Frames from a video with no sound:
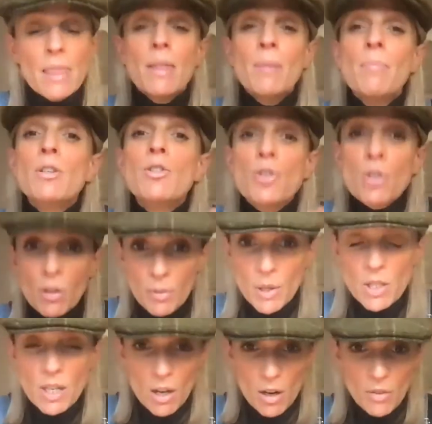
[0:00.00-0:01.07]
the
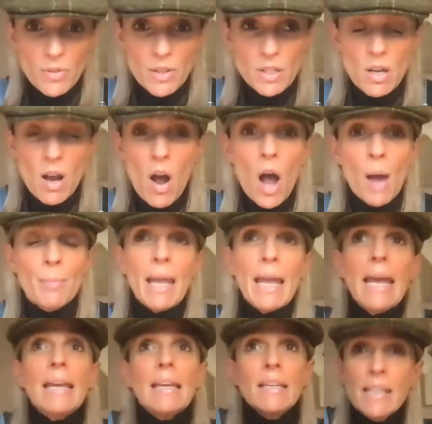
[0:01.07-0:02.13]
majority of the time.
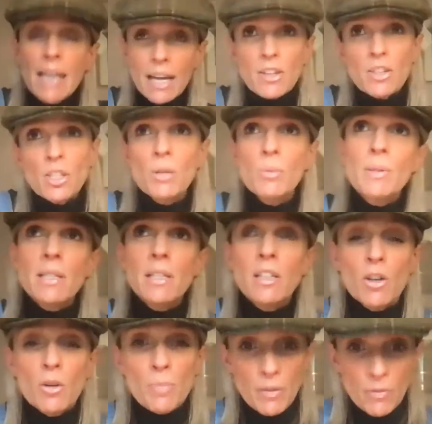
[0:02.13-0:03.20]
Yes, she was a
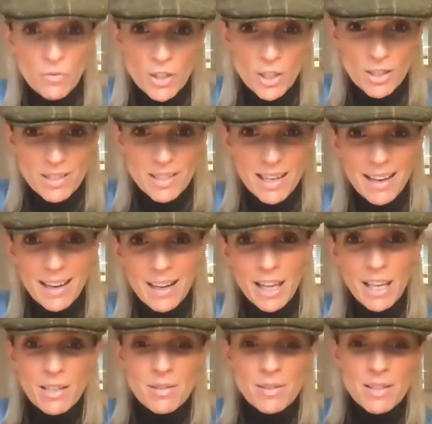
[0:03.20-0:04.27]
little bit fidgety, and
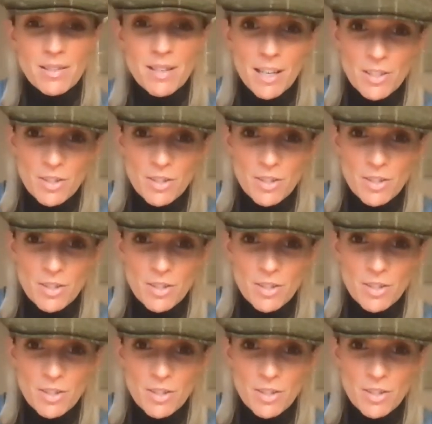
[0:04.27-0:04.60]
he used to say,